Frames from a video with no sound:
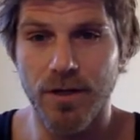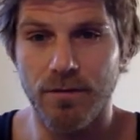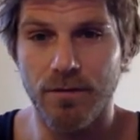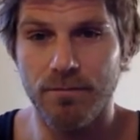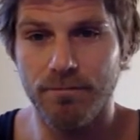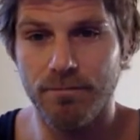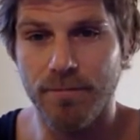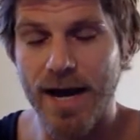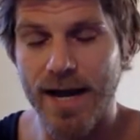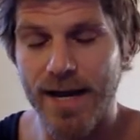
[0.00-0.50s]

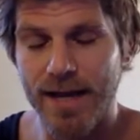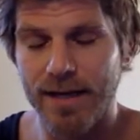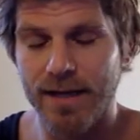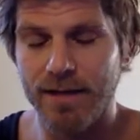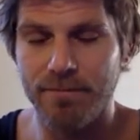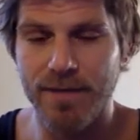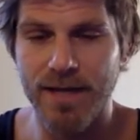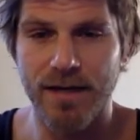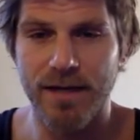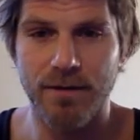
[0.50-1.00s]
buy it
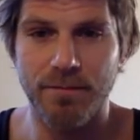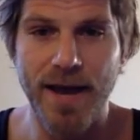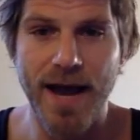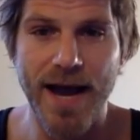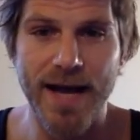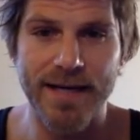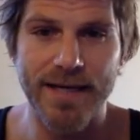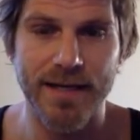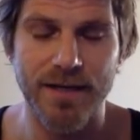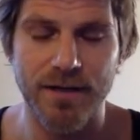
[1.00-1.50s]
and make a
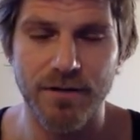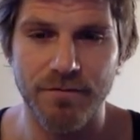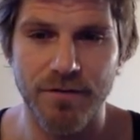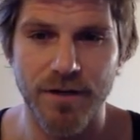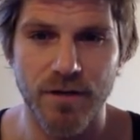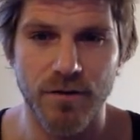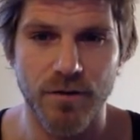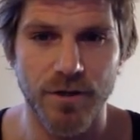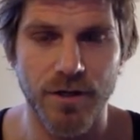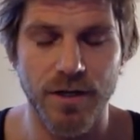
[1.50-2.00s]
patty out of
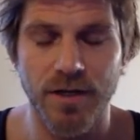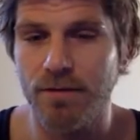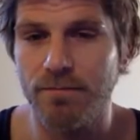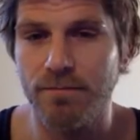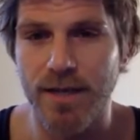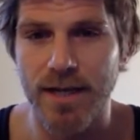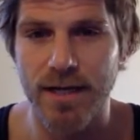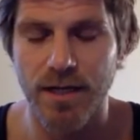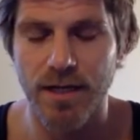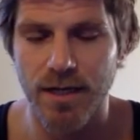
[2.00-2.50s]
it, or you can
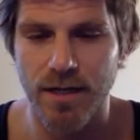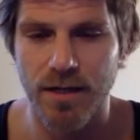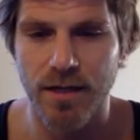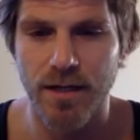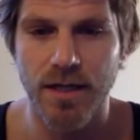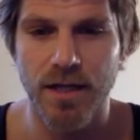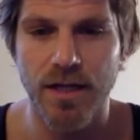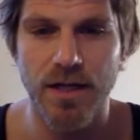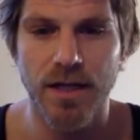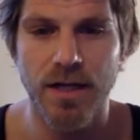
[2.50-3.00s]
make a
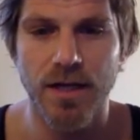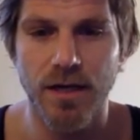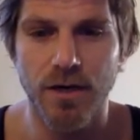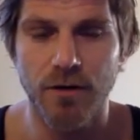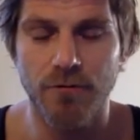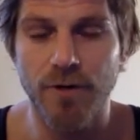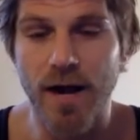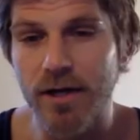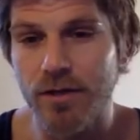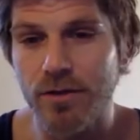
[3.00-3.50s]

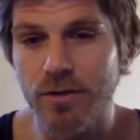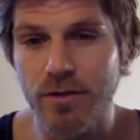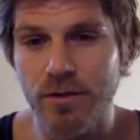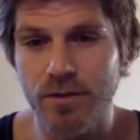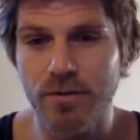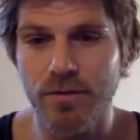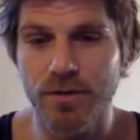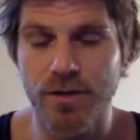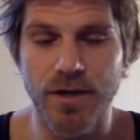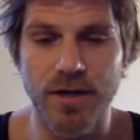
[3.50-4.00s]

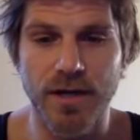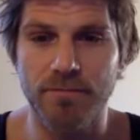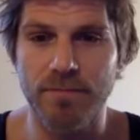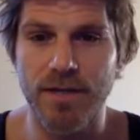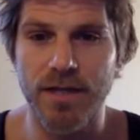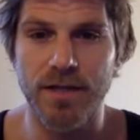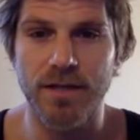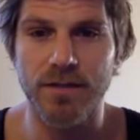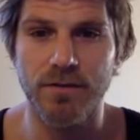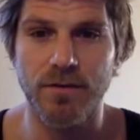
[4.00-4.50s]
ragu. You can
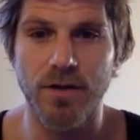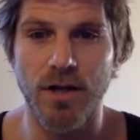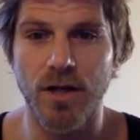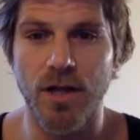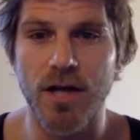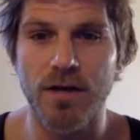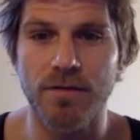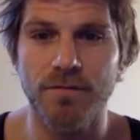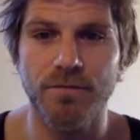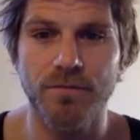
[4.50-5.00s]
make a
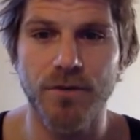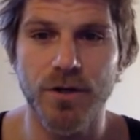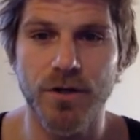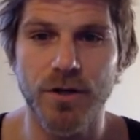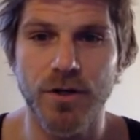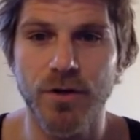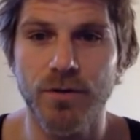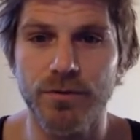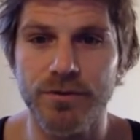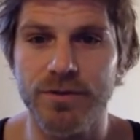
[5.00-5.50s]
lot of
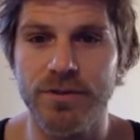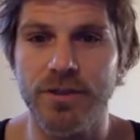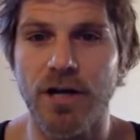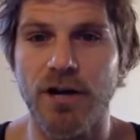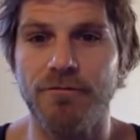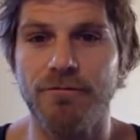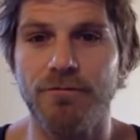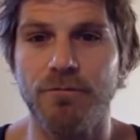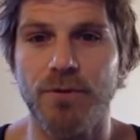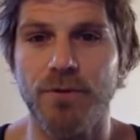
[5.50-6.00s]
cool
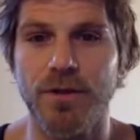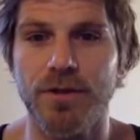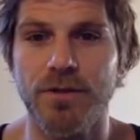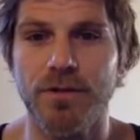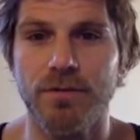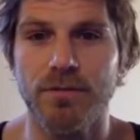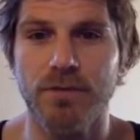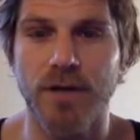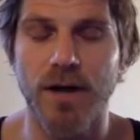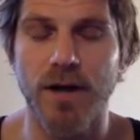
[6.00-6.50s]
stuff with
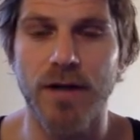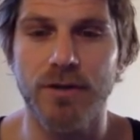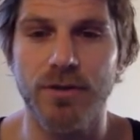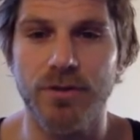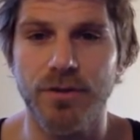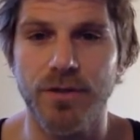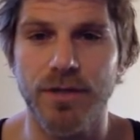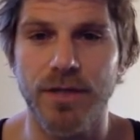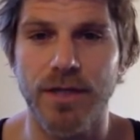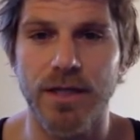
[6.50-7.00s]
the ground
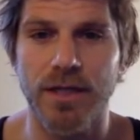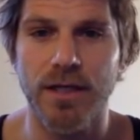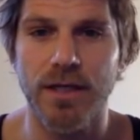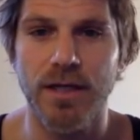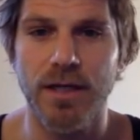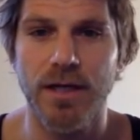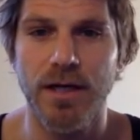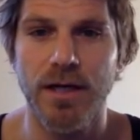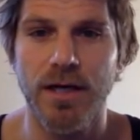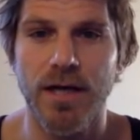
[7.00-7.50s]
turkey
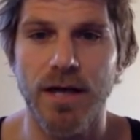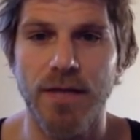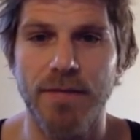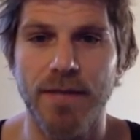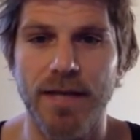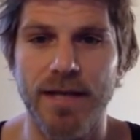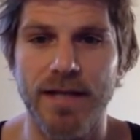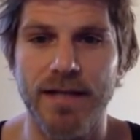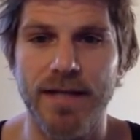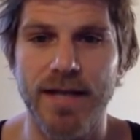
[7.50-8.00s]
and
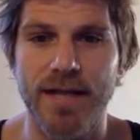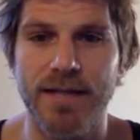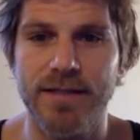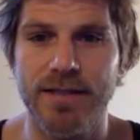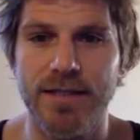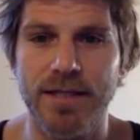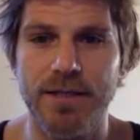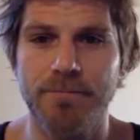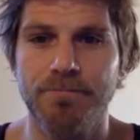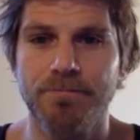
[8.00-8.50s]
make it
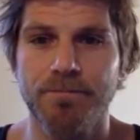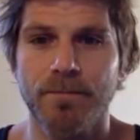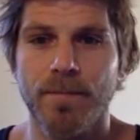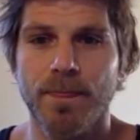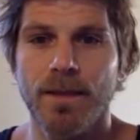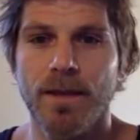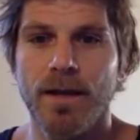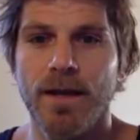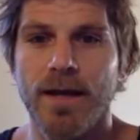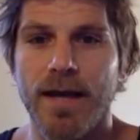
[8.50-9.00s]
tasty.
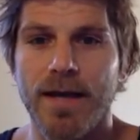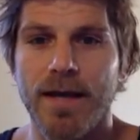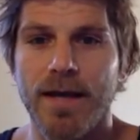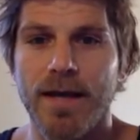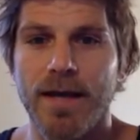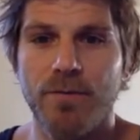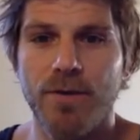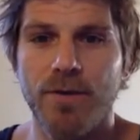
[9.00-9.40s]
And then we